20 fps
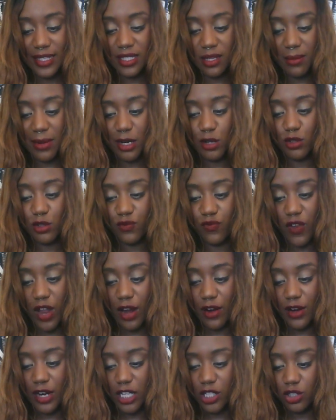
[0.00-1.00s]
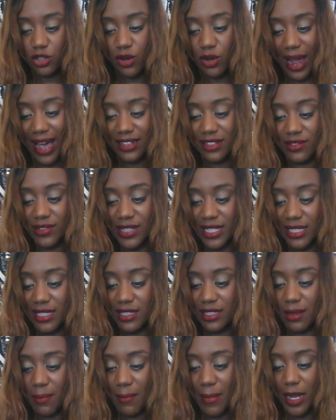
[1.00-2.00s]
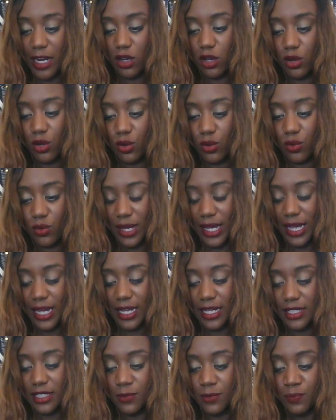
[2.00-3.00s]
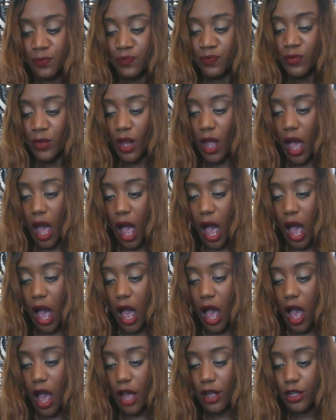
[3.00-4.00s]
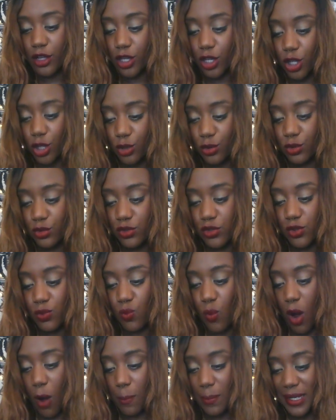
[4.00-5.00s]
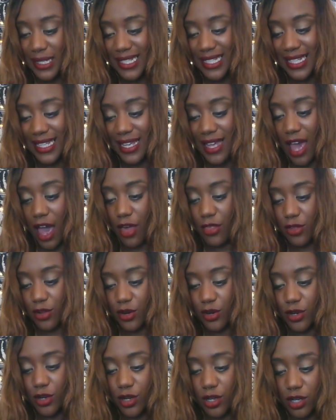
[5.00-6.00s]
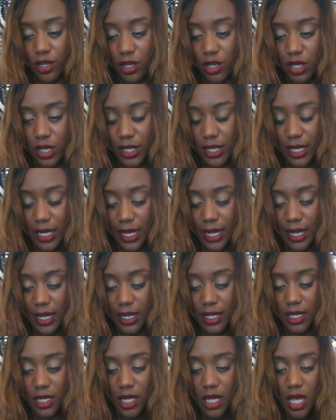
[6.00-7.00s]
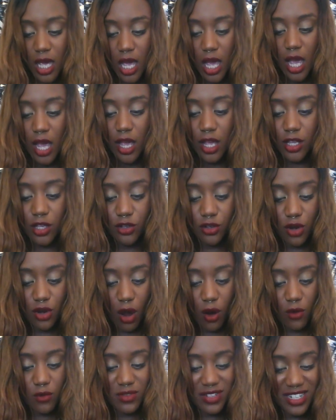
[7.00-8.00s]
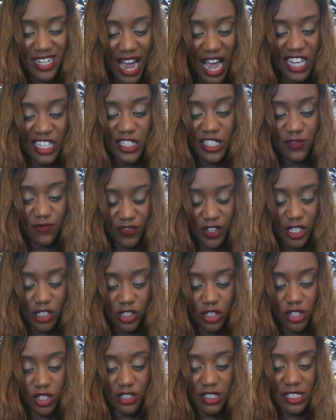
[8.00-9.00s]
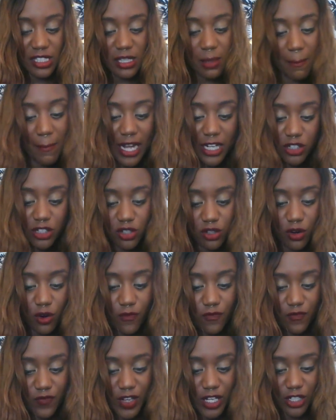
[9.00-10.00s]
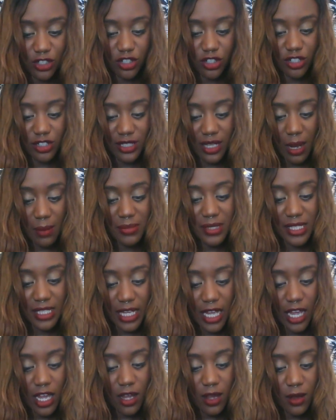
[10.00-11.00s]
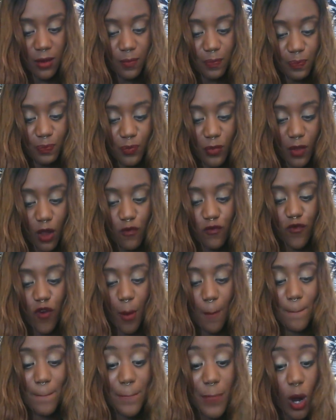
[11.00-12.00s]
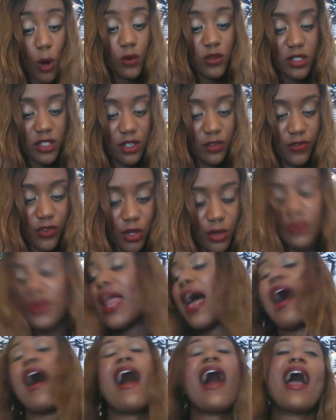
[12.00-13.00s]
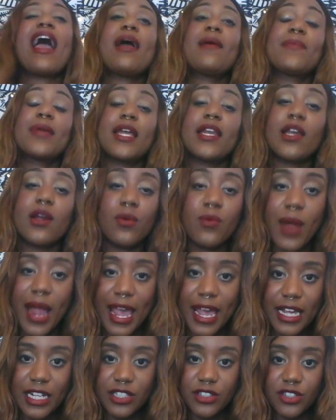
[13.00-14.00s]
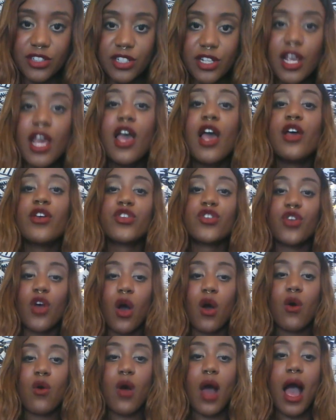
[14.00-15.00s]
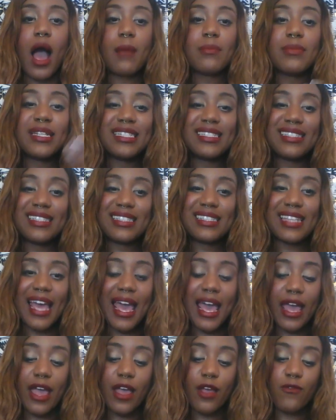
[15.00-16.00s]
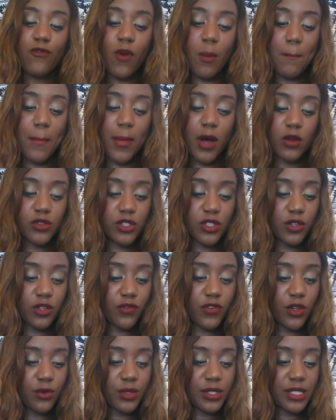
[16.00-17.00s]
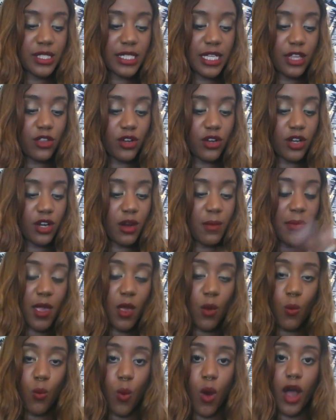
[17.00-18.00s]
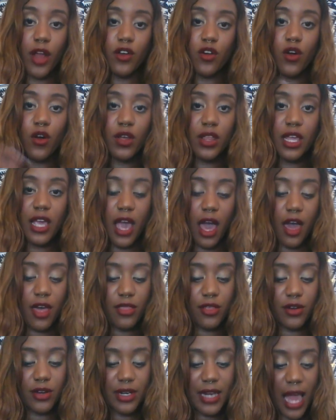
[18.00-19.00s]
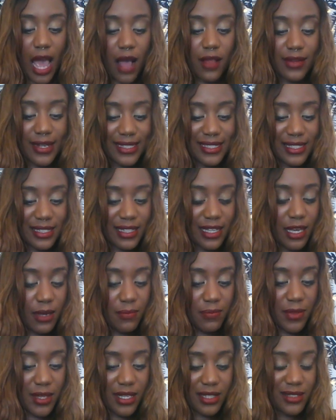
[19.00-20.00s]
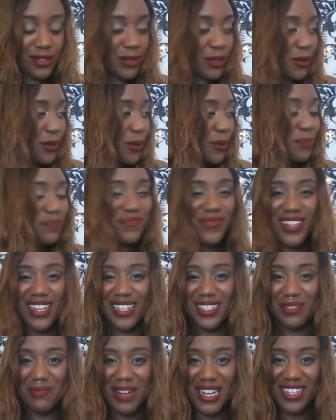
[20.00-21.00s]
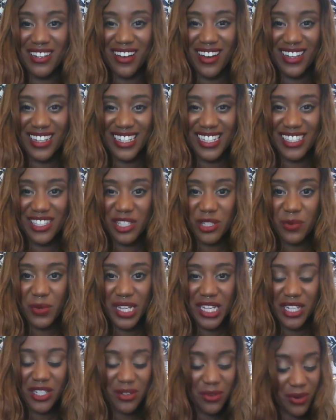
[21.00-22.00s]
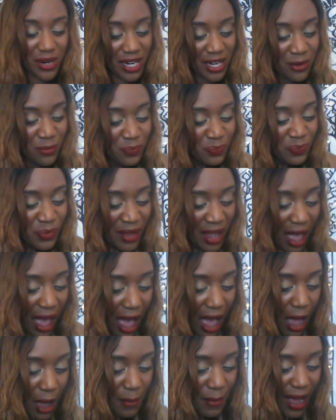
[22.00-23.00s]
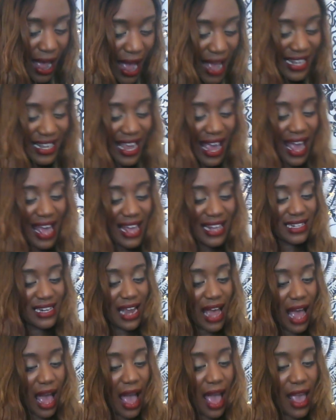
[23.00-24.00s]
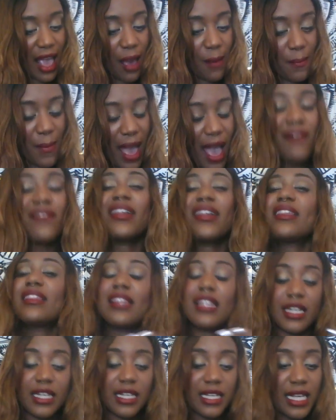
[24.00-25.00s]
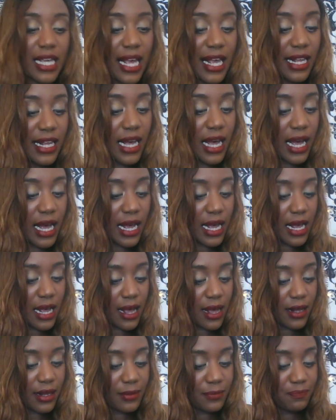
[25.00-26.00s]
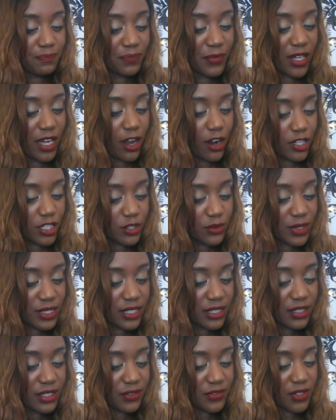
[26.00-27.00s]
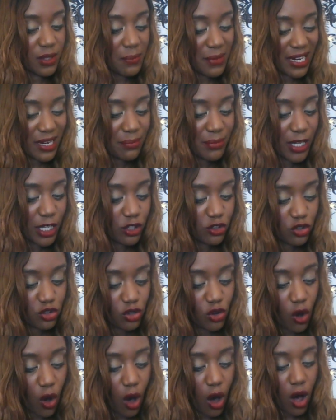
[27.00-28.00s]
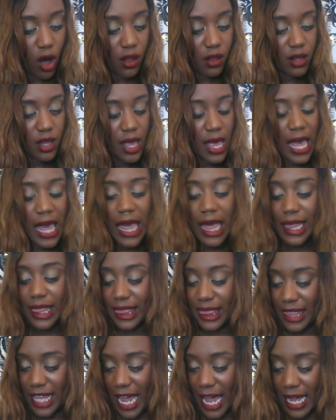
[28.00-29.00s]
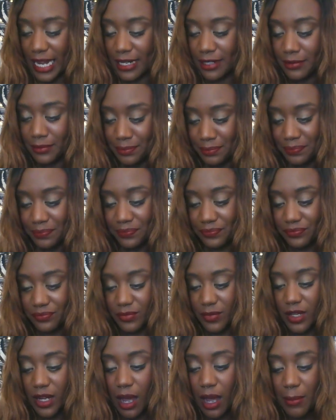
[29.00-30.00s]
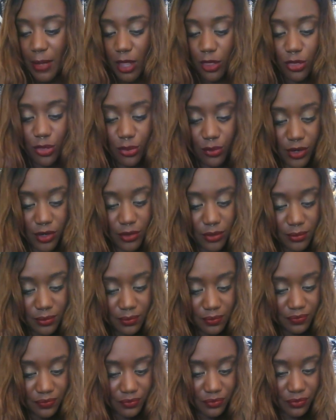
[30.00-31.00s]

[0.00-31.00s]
Somebody who's very attractive. This is somebody who is cute, well put together, good looking, you know, nice features, symmetrical features. I'm seeing for most of you, now I am getting a range, so I'm going to say for most of you, it's either going to be one or the other. Now, let's keep these... Oh, that's my dog and his squeaky toy. Again, I am having the characteristics of somebody being tall, thin, coming through.